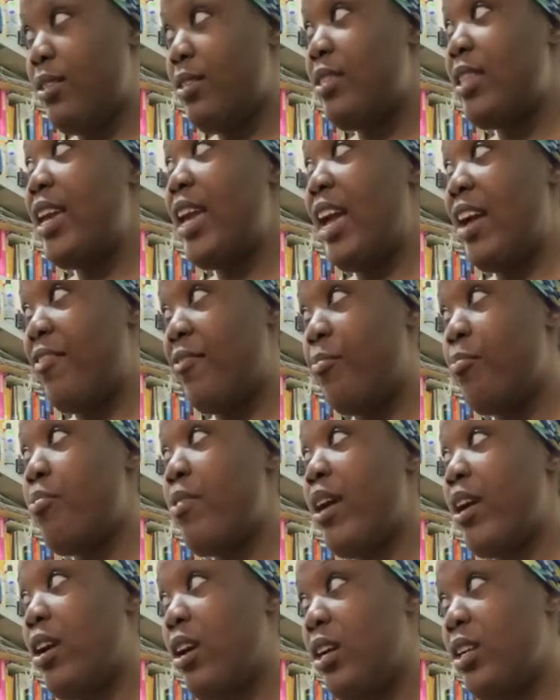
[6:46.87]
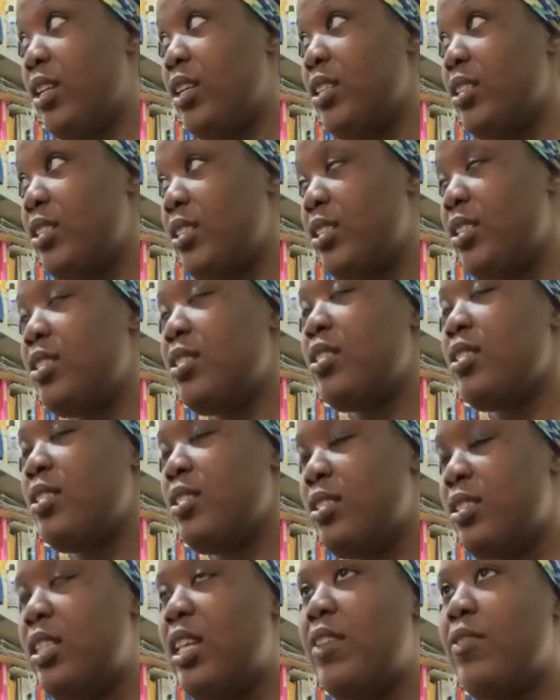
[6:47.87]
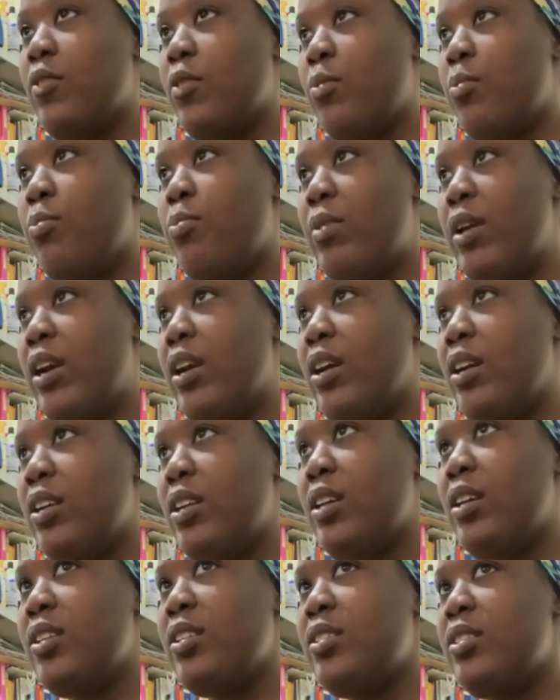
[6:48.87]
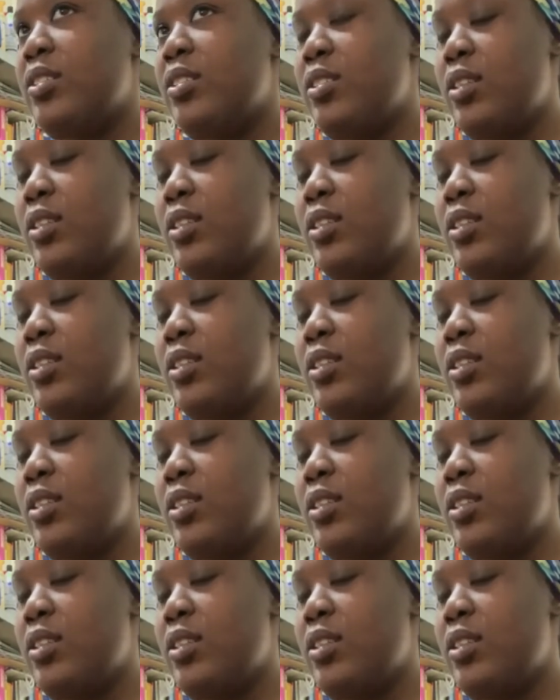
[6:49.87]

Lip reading: They have bright colours. They've got bright colours.